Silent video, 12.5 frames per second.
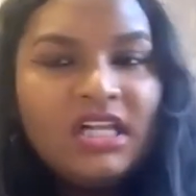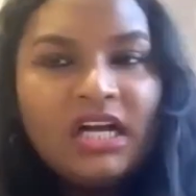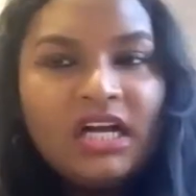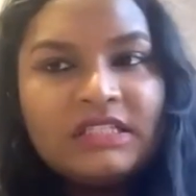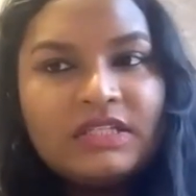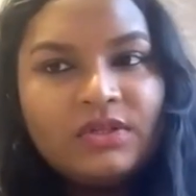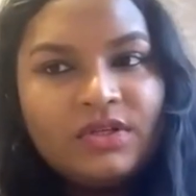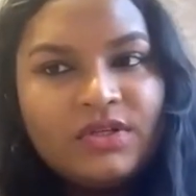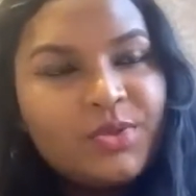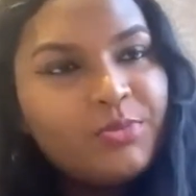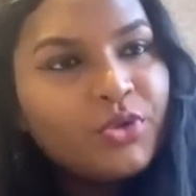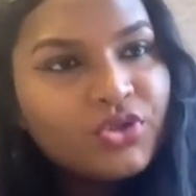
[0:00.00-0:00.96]
And so
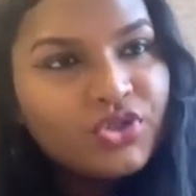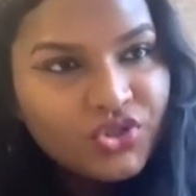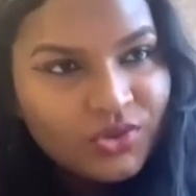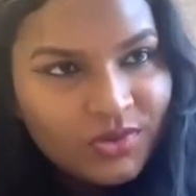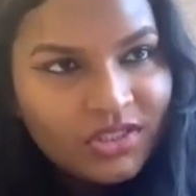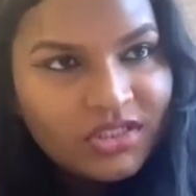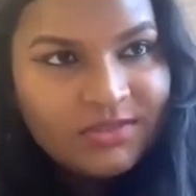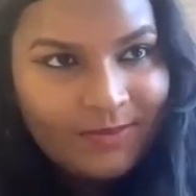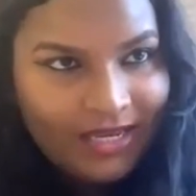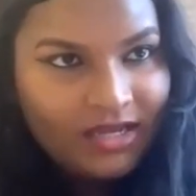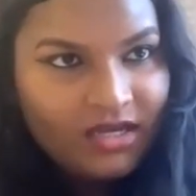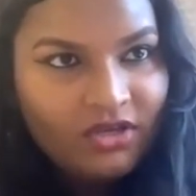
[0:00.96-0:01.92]
those reports do need to
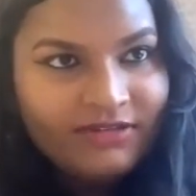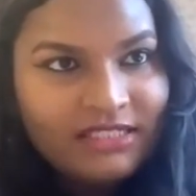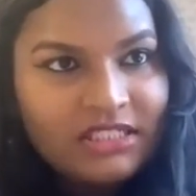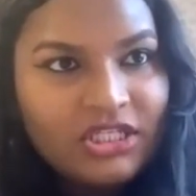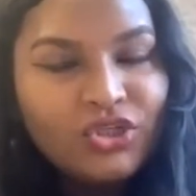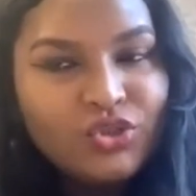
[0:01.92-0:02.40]
be accurate